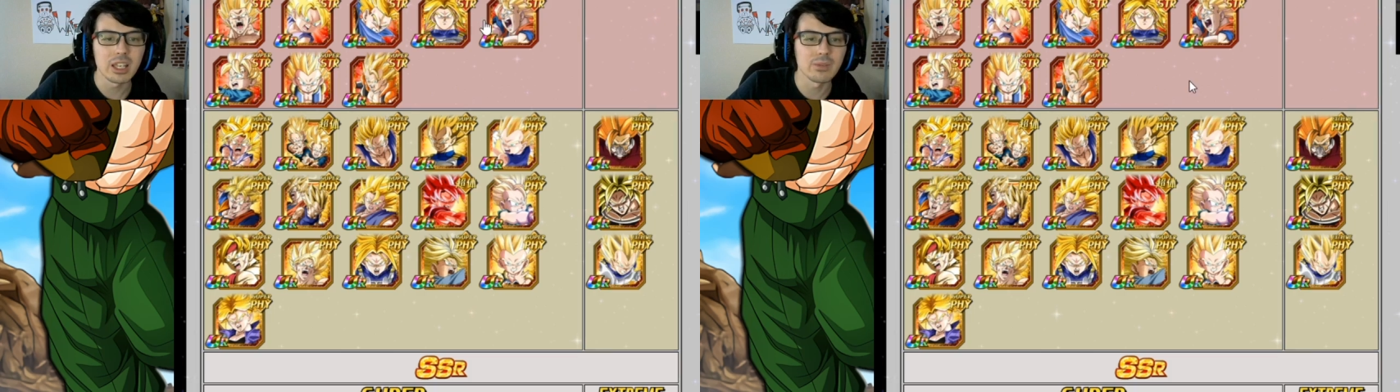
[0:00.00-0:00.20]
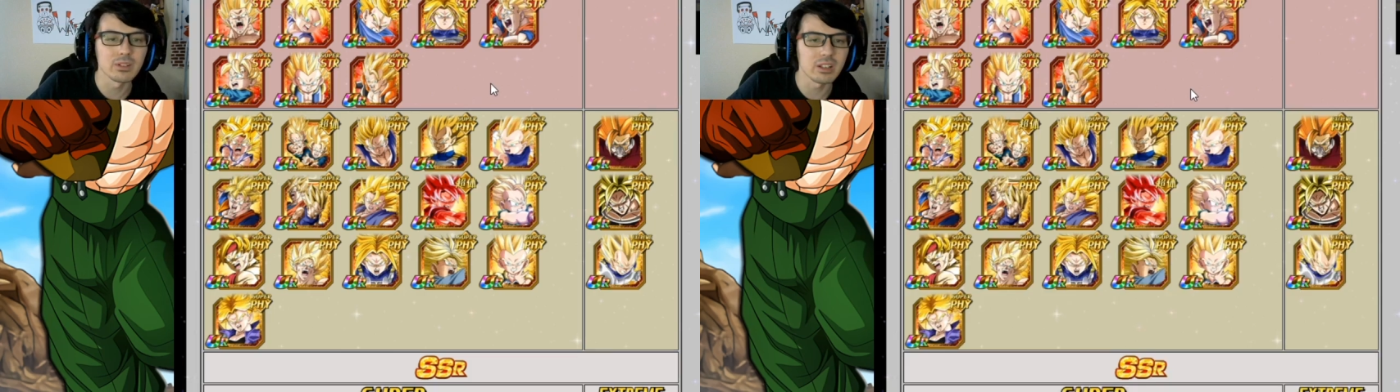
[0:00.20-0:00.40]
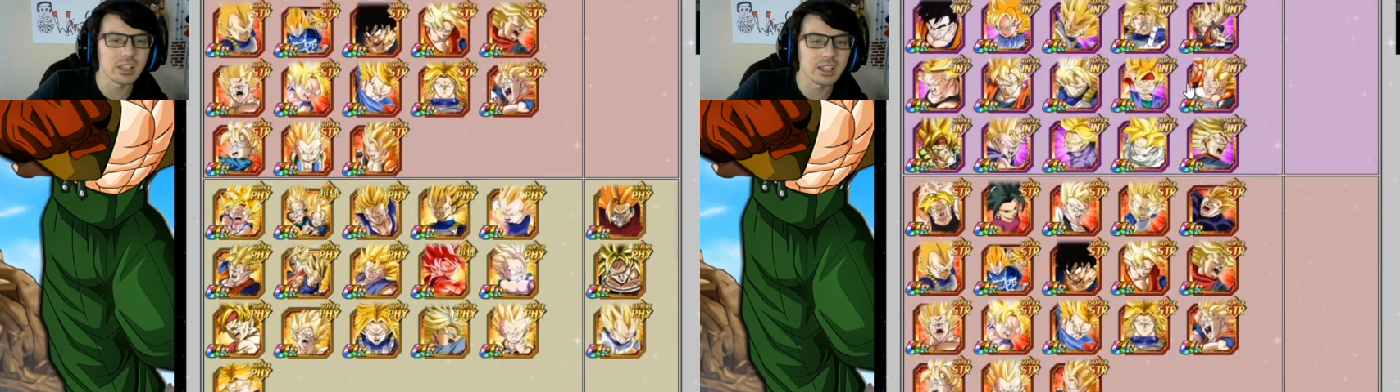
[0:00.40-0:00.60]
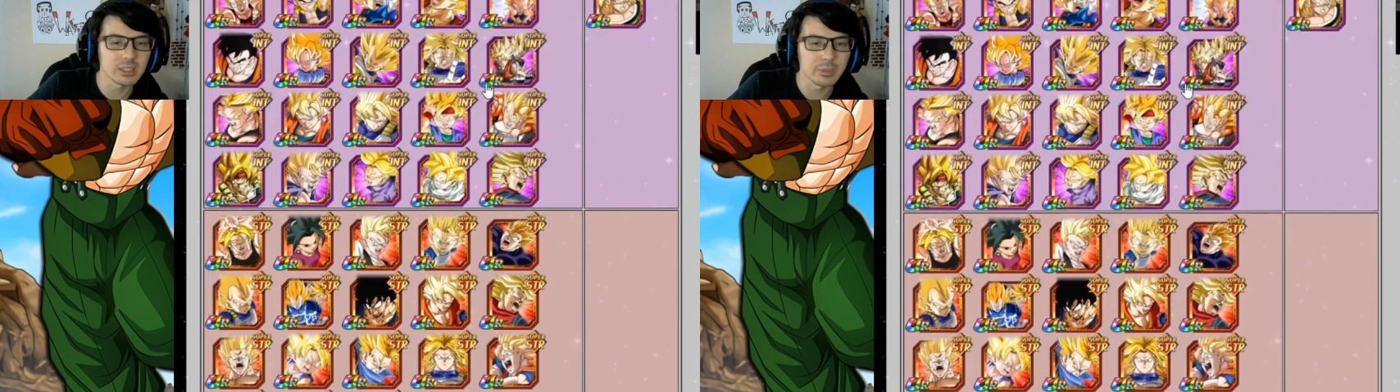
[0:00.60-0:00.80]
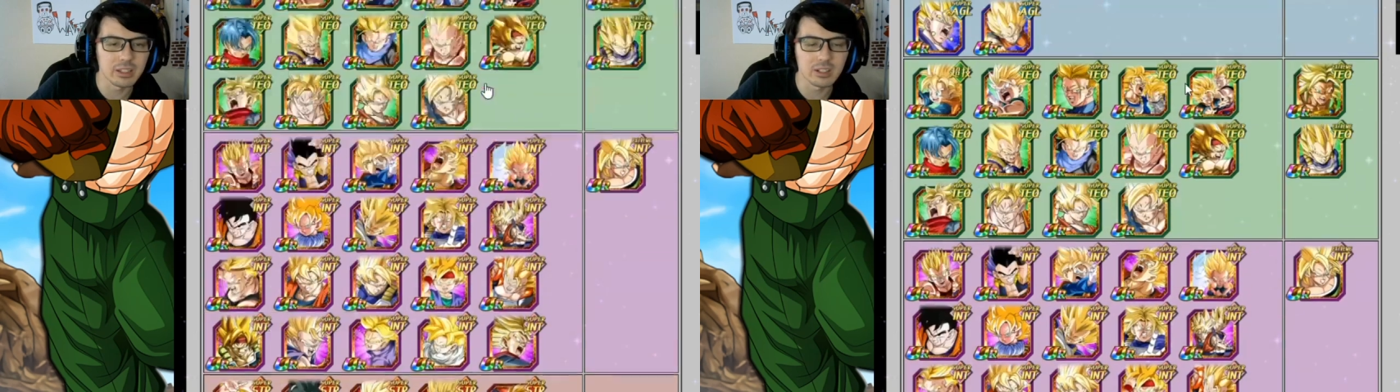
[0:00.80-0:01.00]
Even looking at
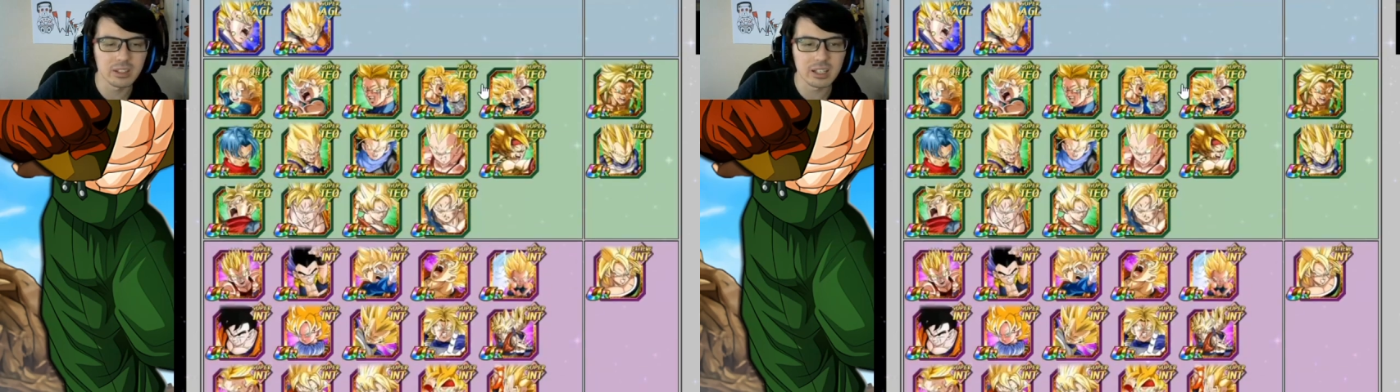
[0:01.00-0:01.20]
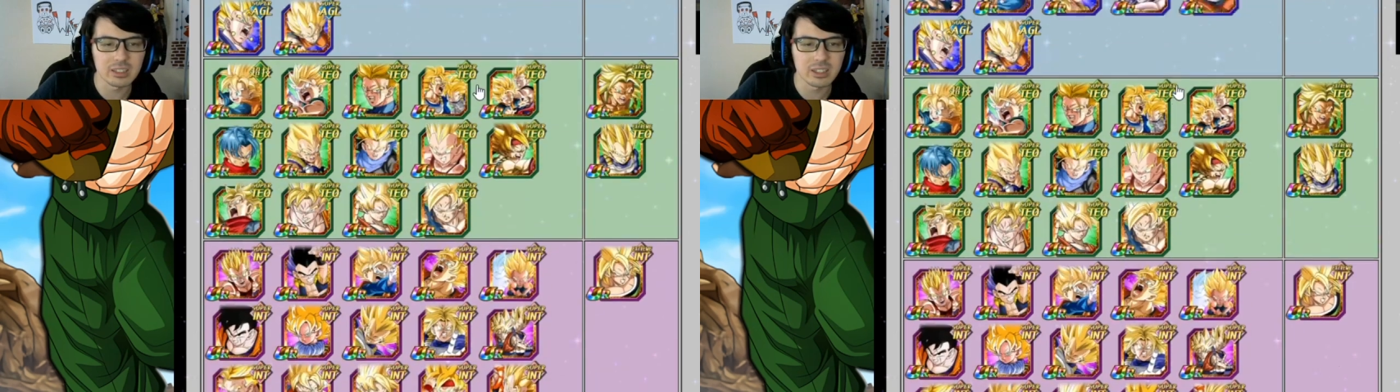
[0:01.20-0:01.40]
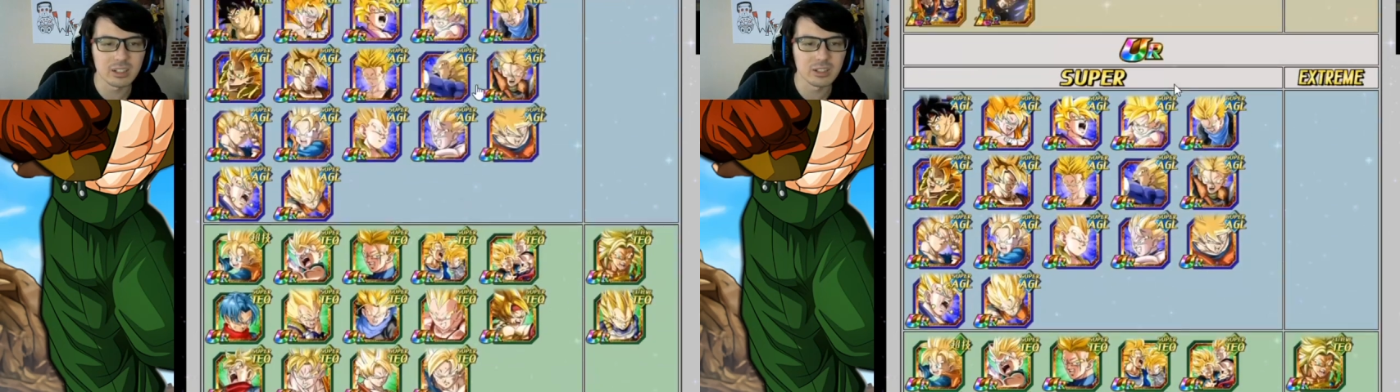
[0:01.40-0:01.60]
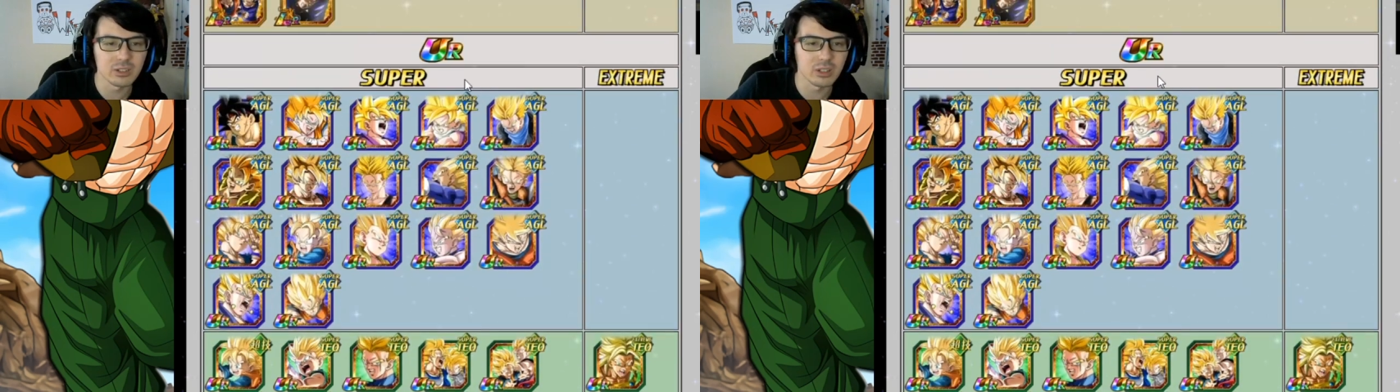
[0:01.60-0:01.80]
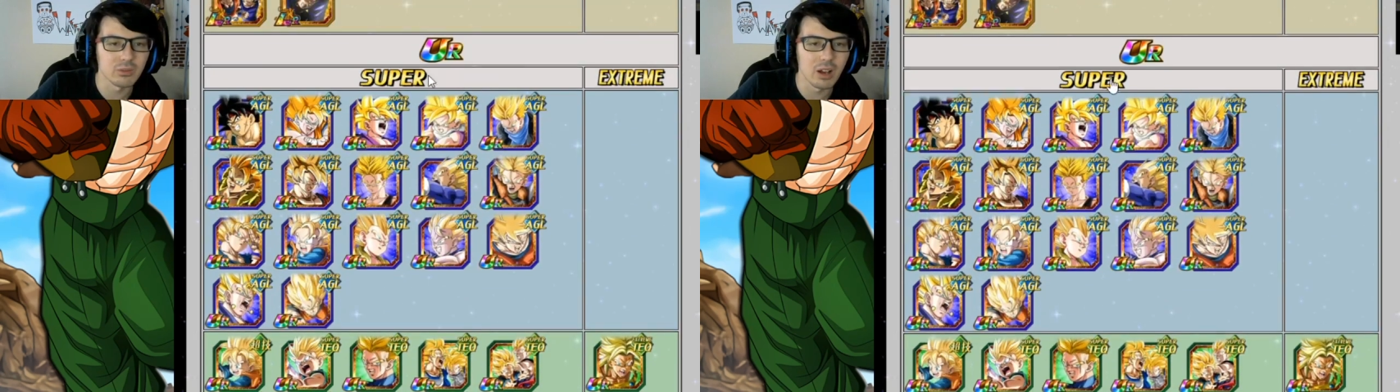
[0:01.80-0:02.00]
some other things here,
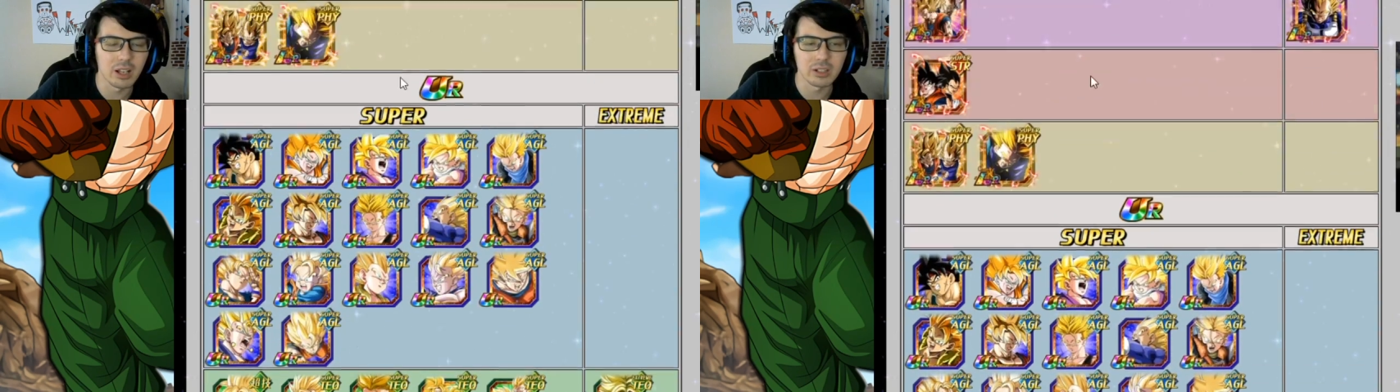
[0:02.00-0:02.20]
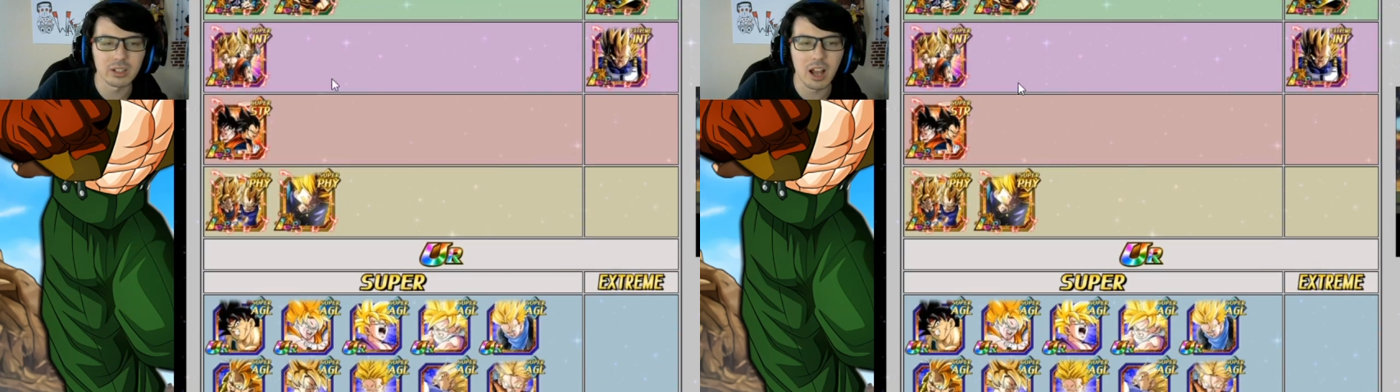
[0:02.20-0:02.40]
you can run,